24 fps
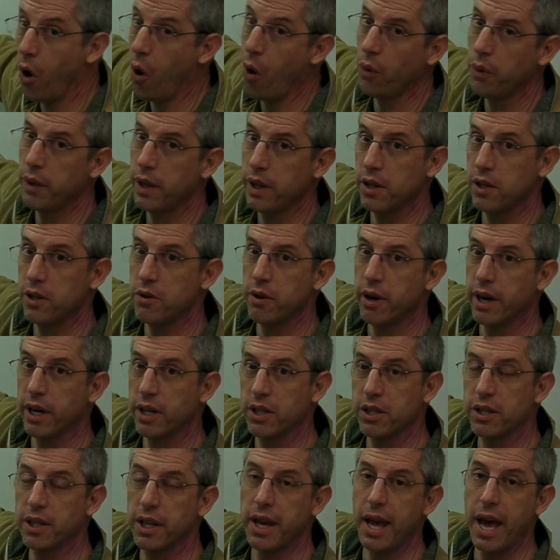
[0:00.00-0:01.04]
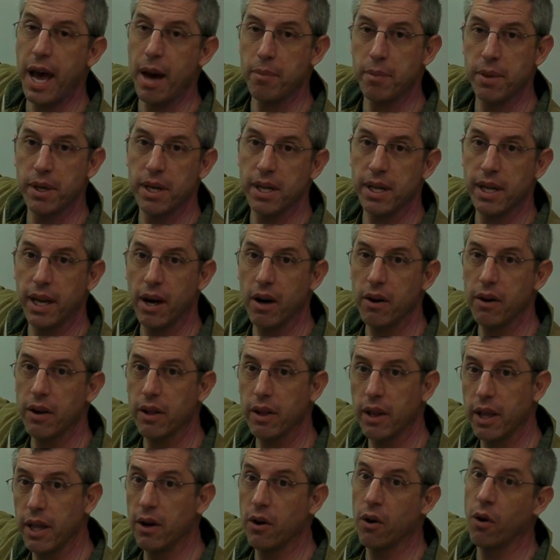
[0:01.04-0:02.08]
only in the direction I happen to
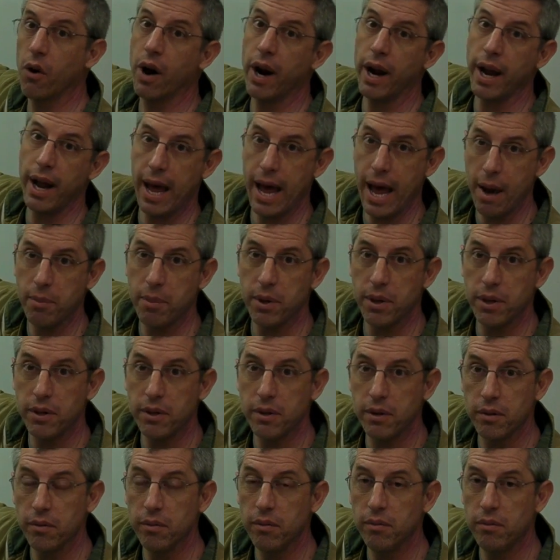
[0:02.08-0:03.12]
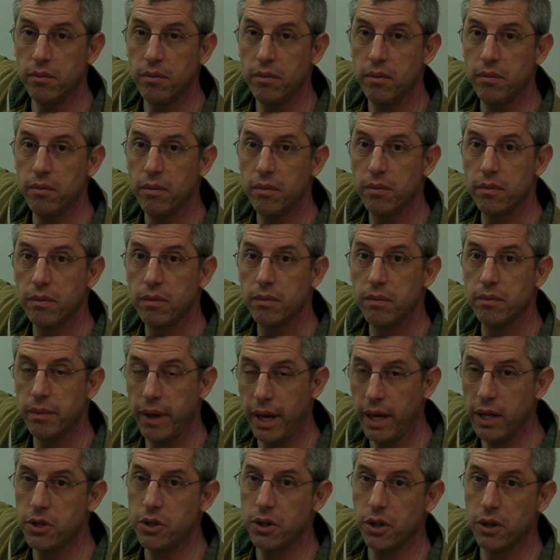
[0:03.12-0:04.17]
calculate or I happen to
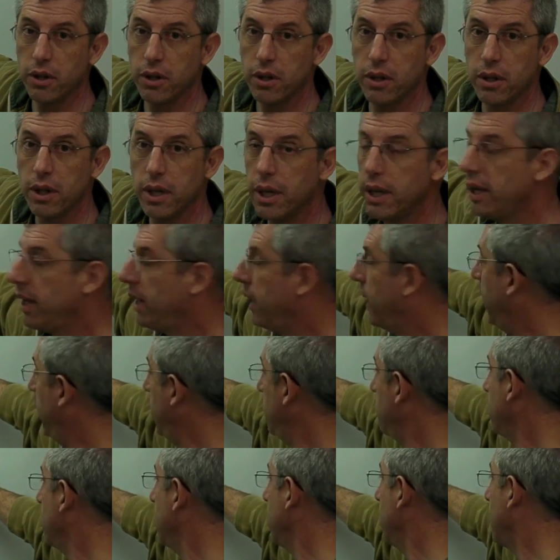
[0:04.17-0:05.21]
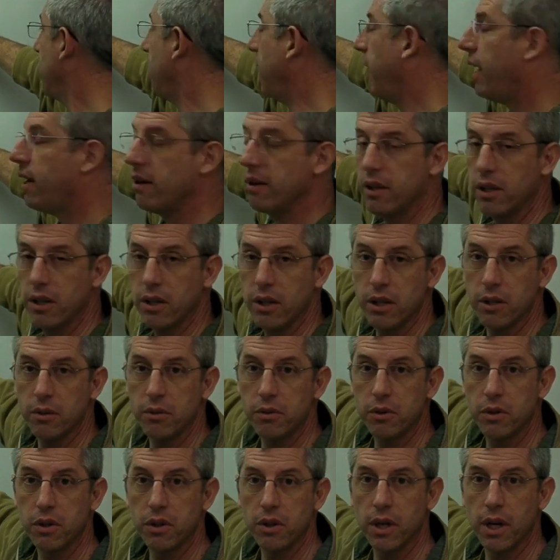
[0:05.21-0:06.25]
measure. It's going to, count, going
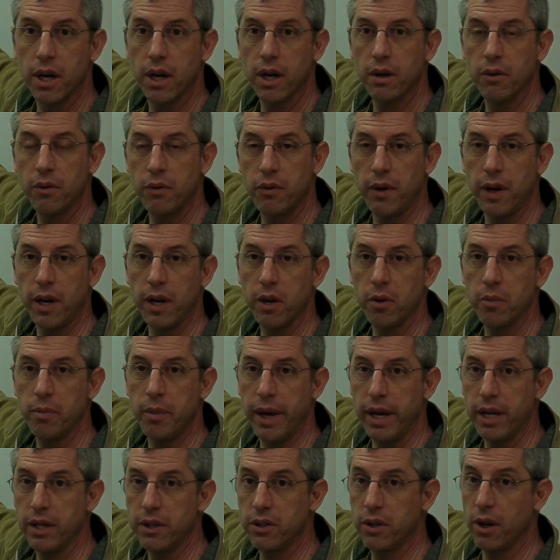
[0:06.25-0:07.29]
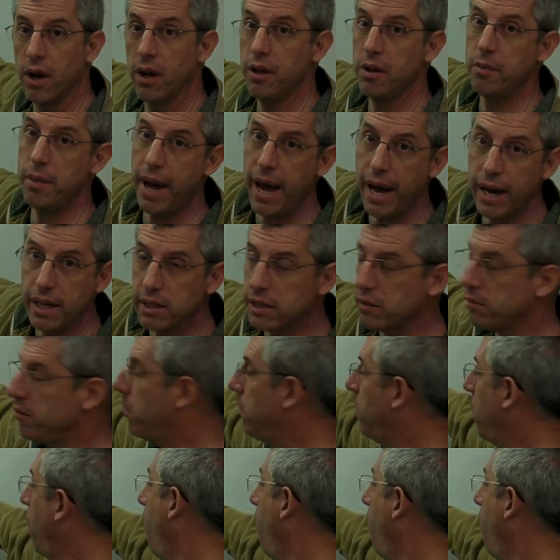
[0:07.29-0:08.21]
to uh, fail based on the maximum,